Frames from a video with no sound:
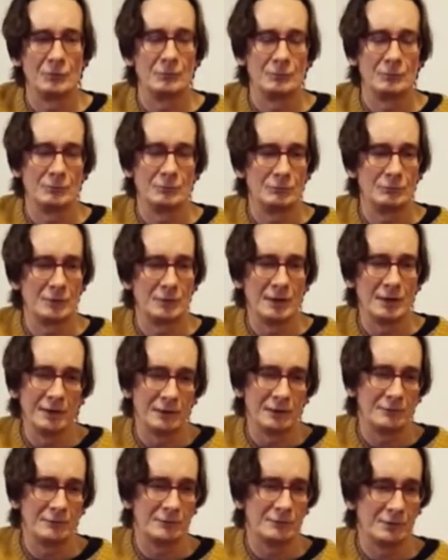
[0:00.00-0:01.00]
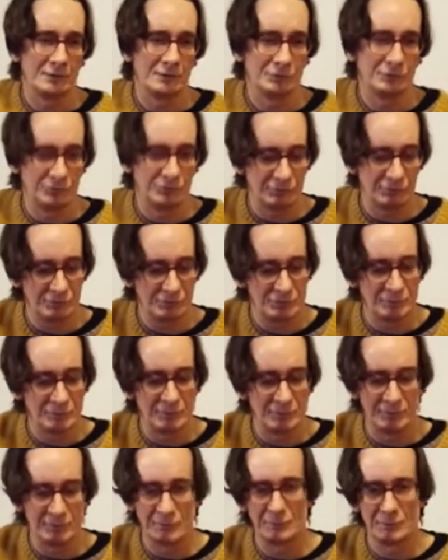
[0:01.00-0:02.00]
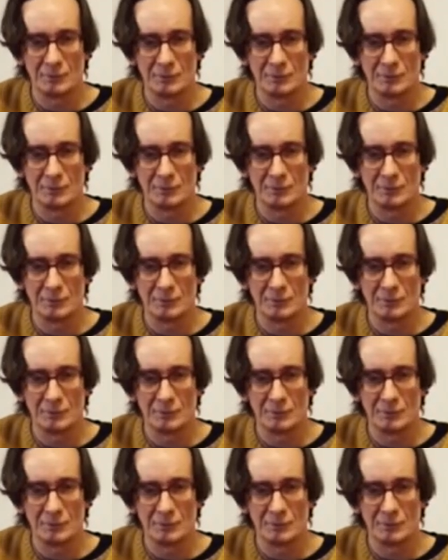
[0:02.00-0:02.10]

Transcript: relating it to Irish traditional music.